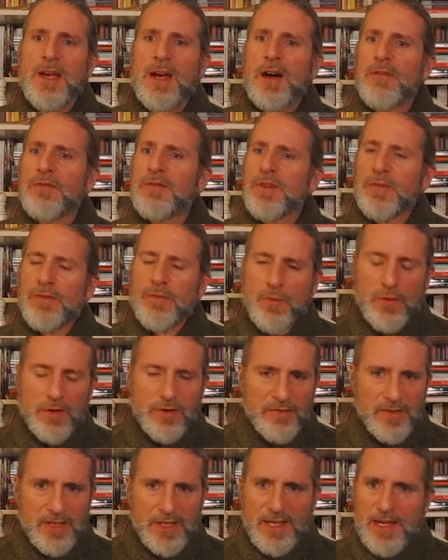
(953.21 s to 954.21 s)
of the
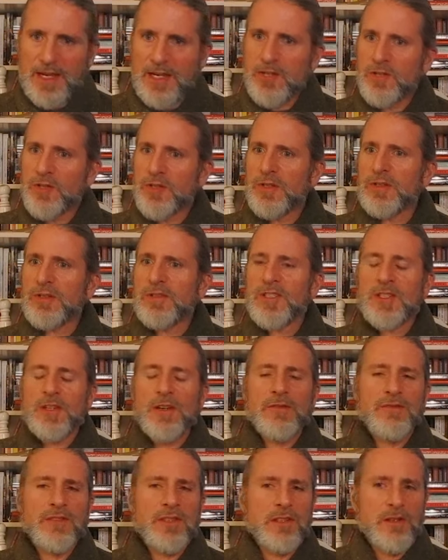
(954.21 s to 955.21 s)
fortifications,
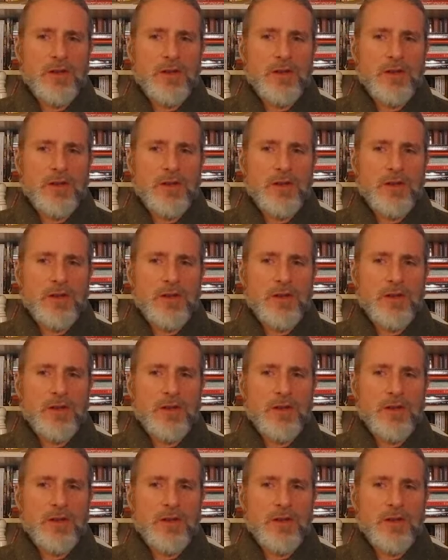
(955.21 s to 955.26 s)
of the